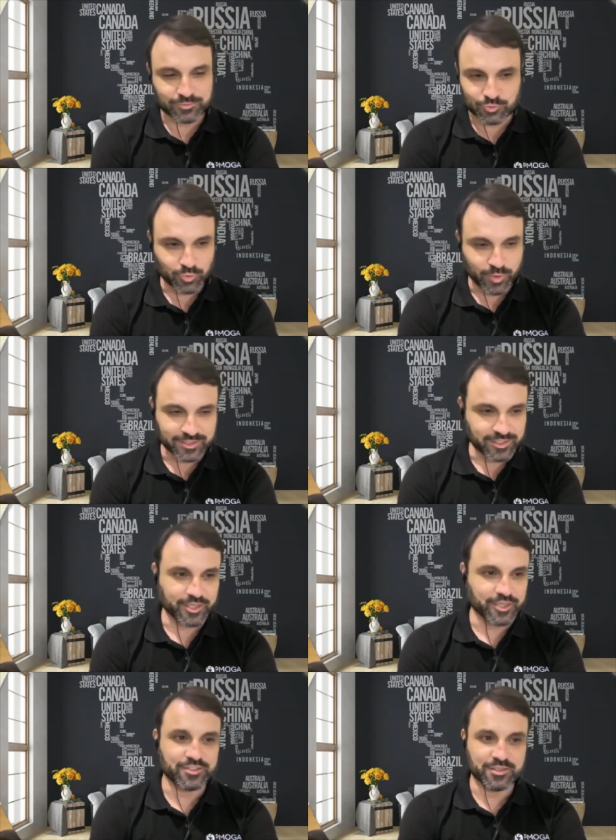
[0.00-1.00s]
20
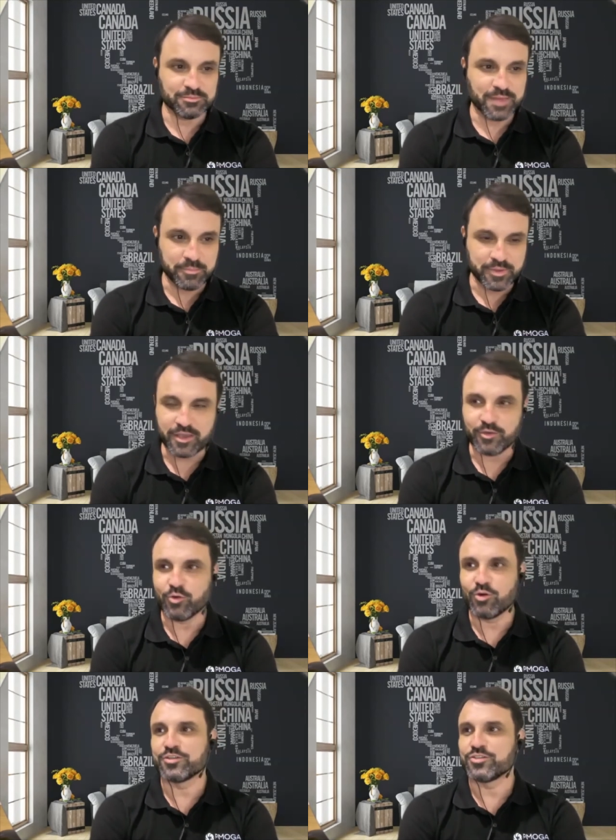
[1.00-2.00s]
years in MBA
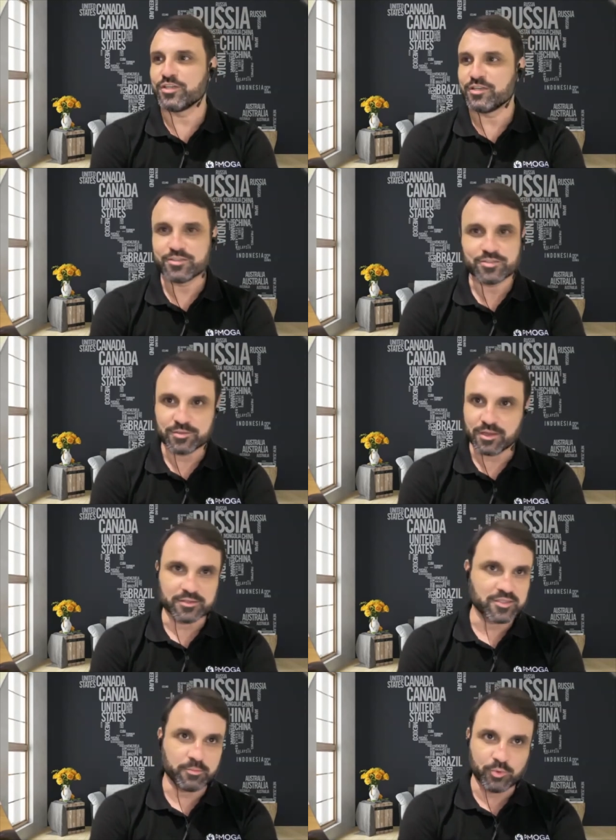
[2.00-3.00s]
courses,
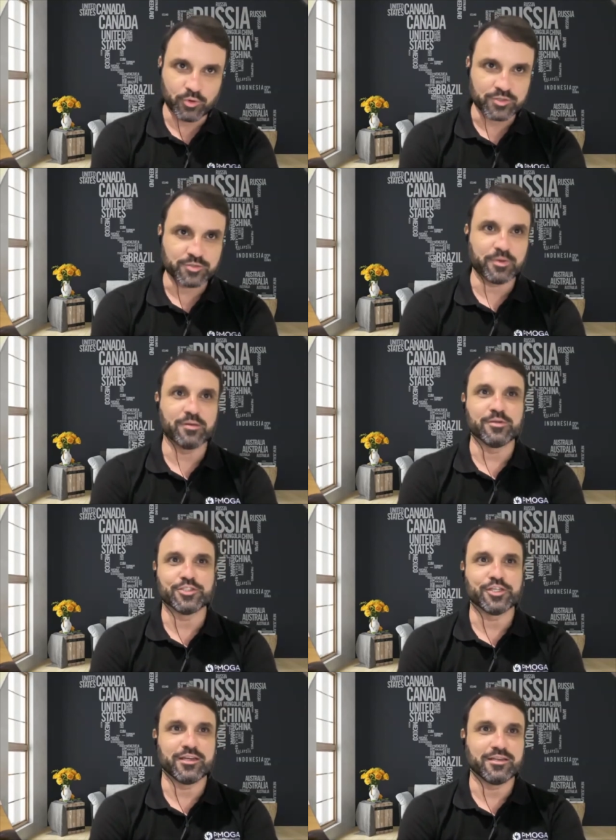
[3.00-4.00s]
some books
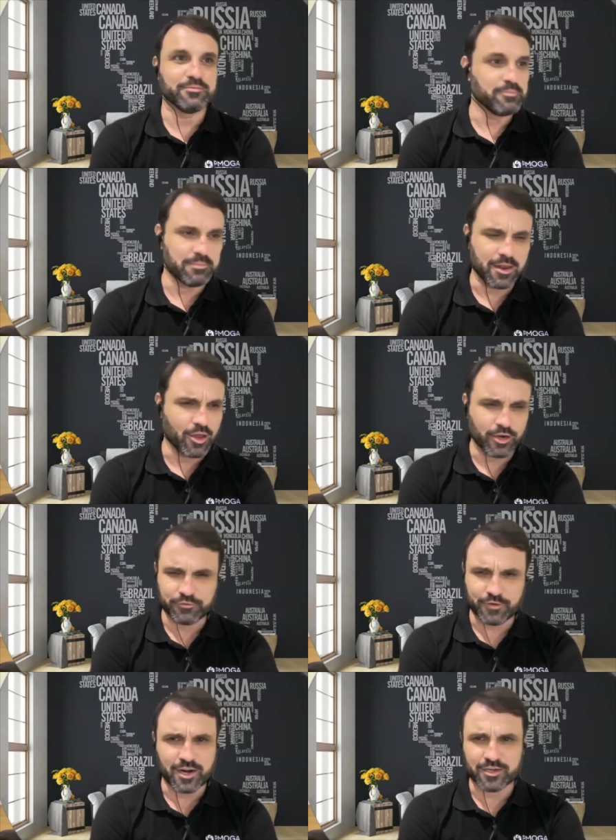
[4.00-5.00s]
published, a lot of
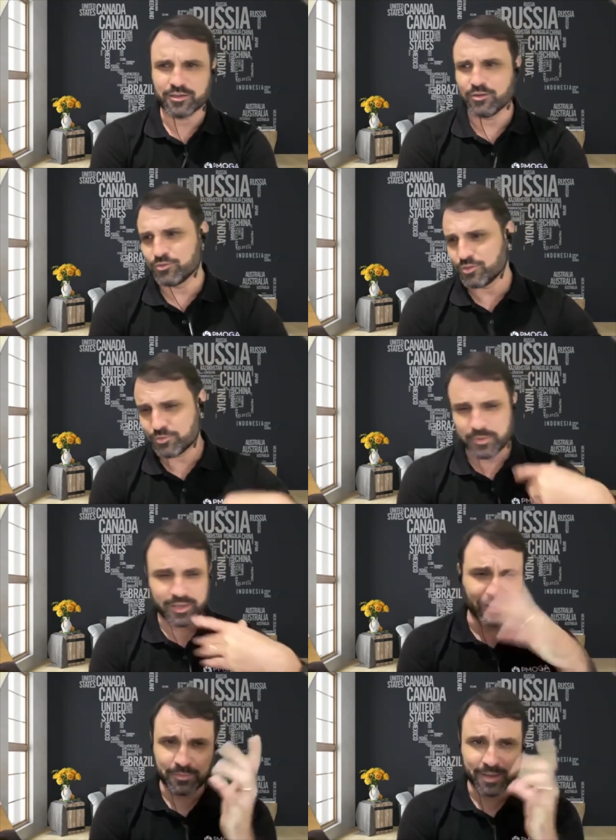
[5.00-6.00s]
articles,
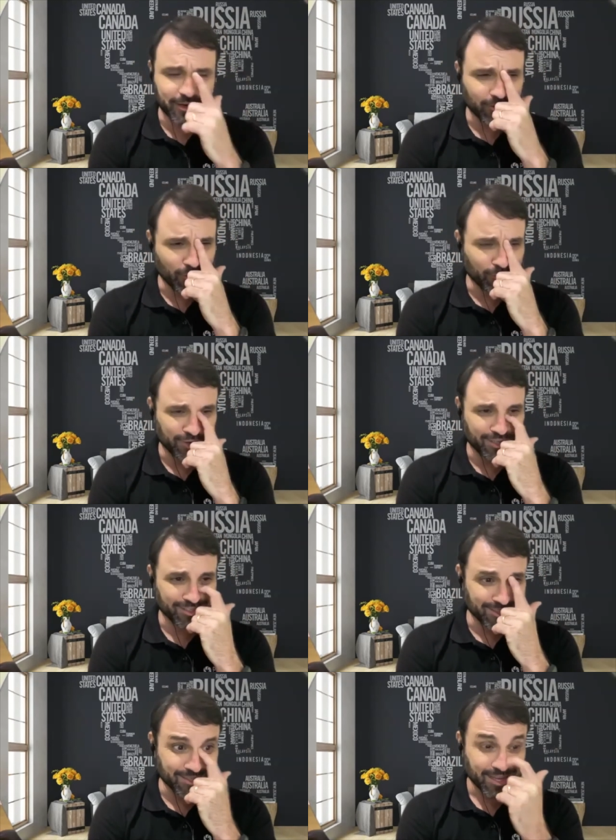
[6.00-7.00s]
speaking many
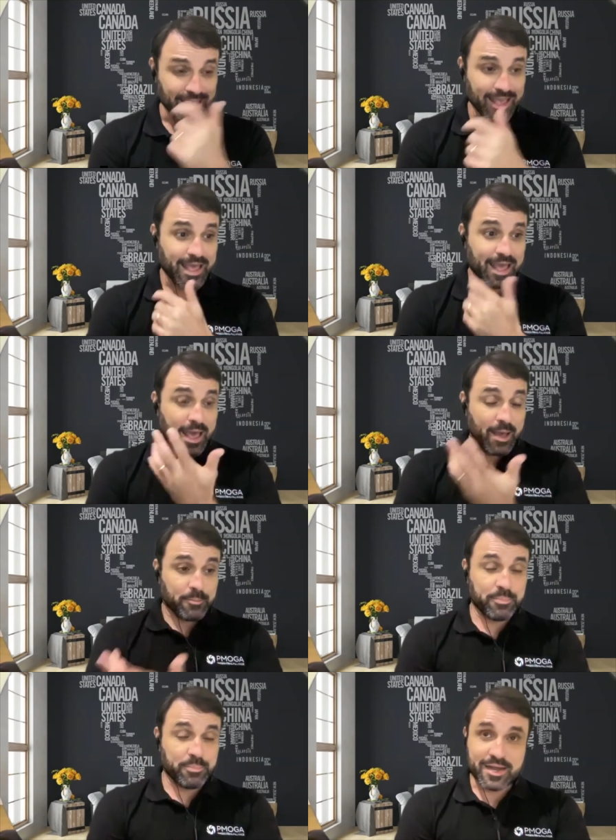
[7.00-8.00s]
conferences.
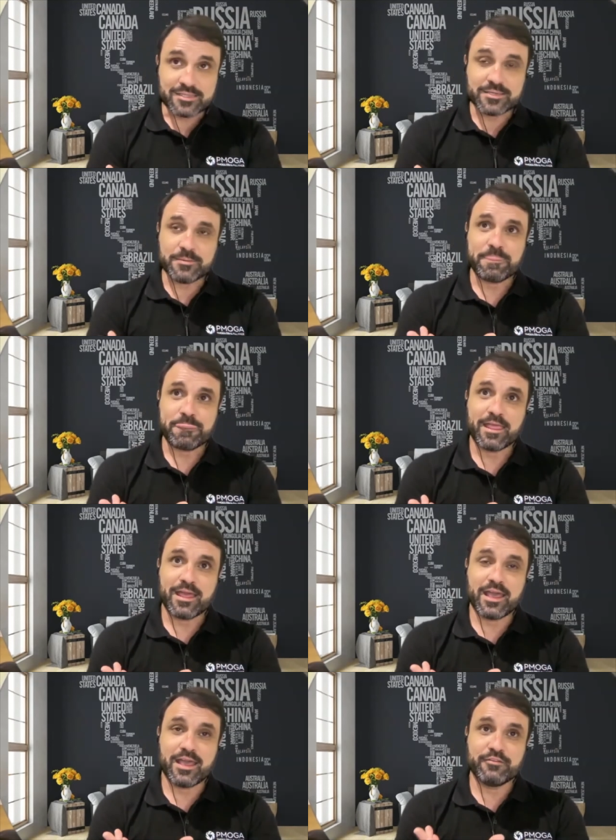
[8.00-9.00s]
But
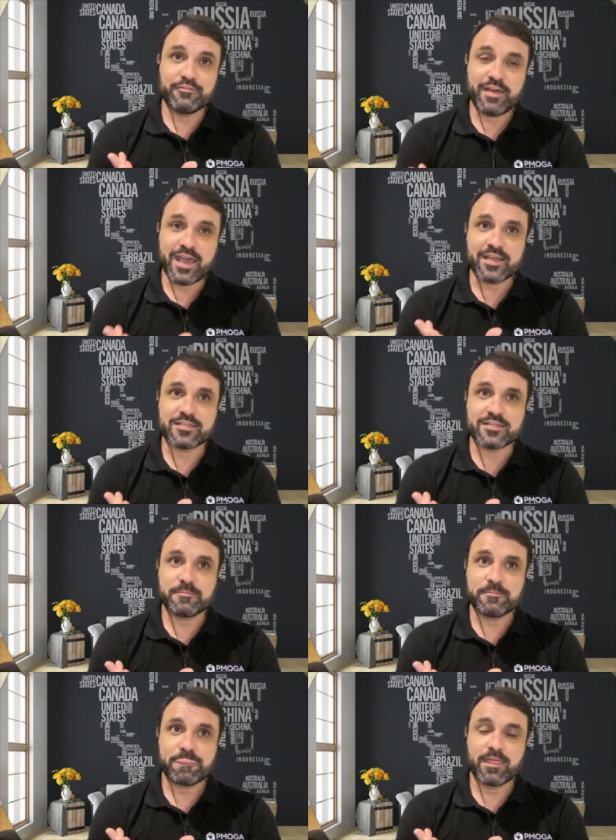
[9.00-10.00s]
in
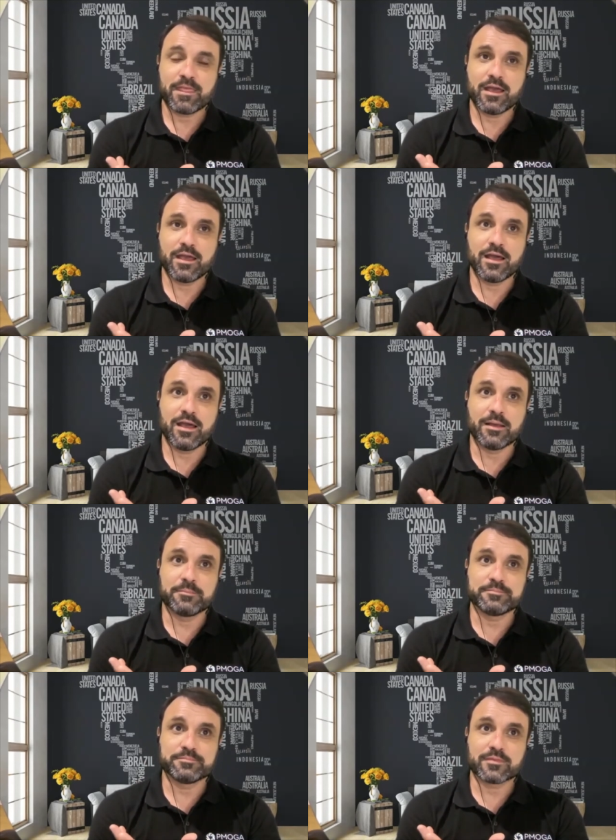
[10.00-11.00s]
fact,
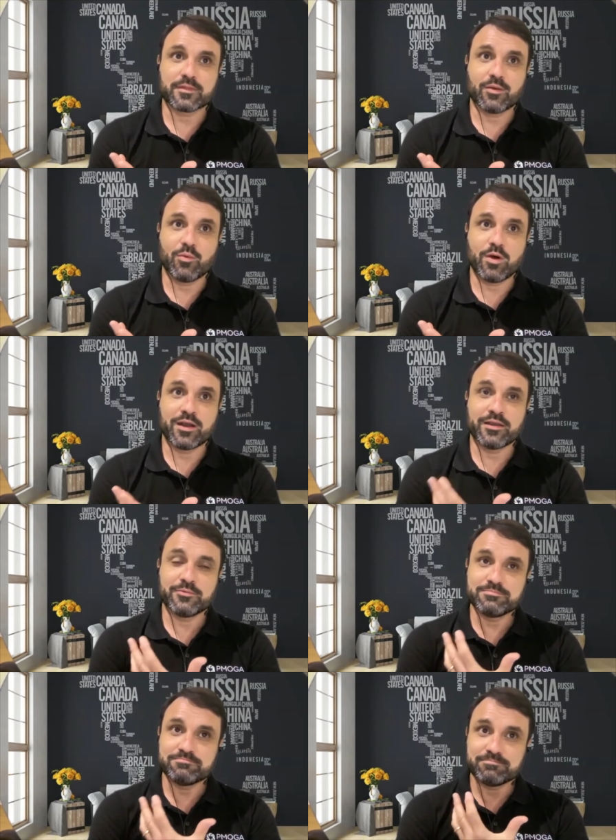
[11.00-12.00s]
what I
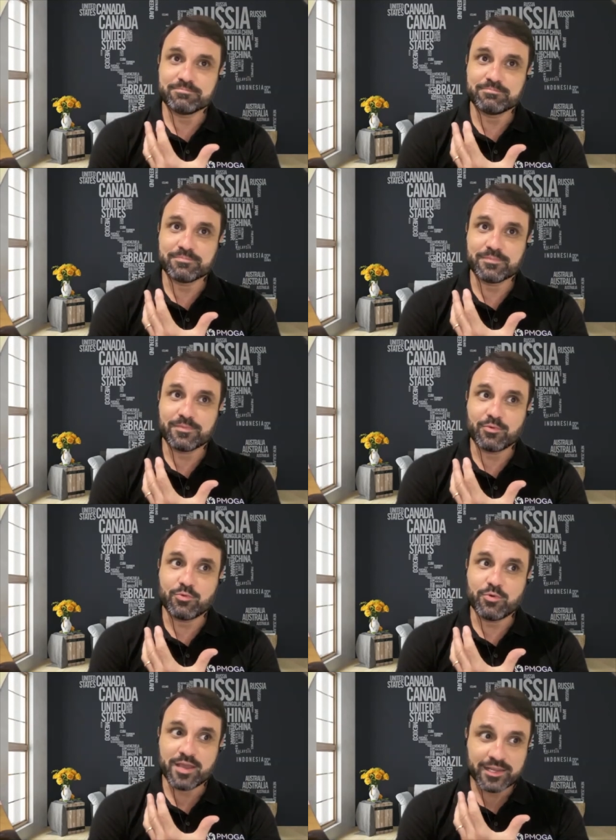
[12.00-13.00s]

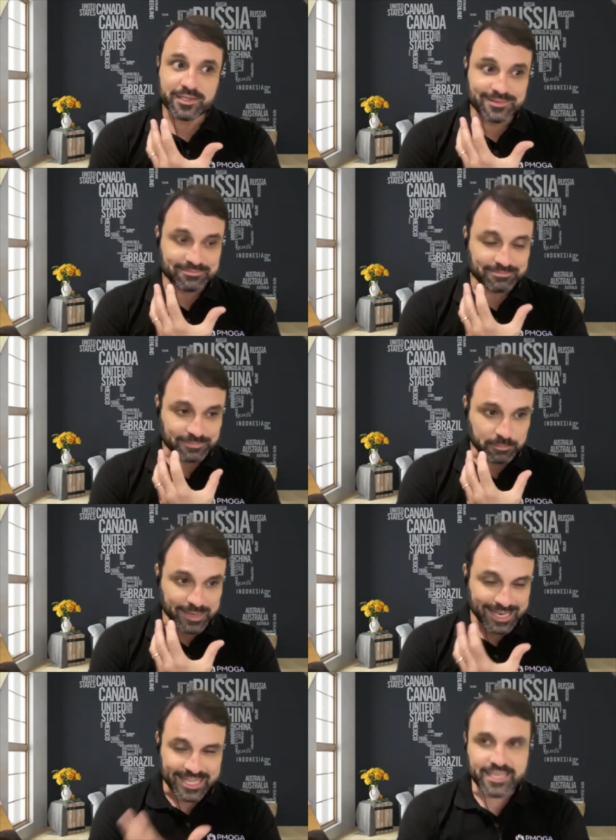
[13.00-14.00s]
really
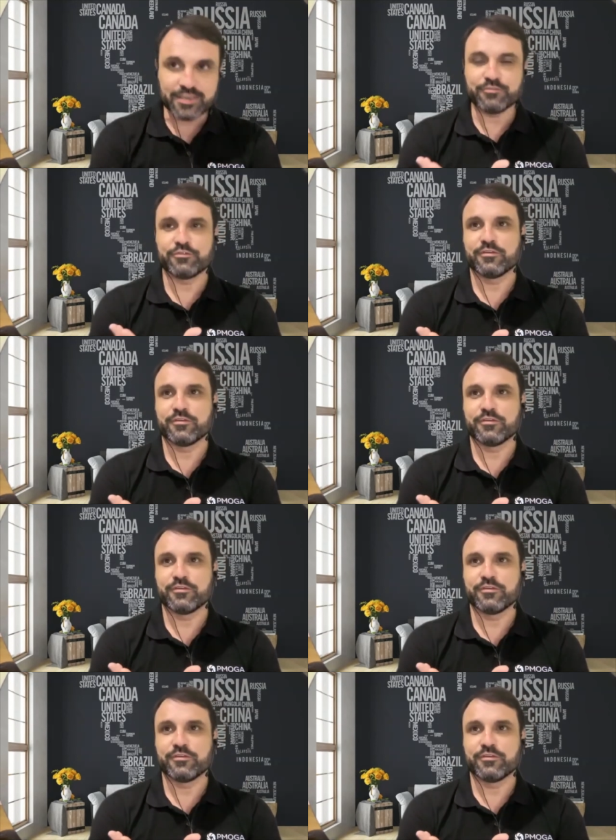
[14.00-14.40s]
believe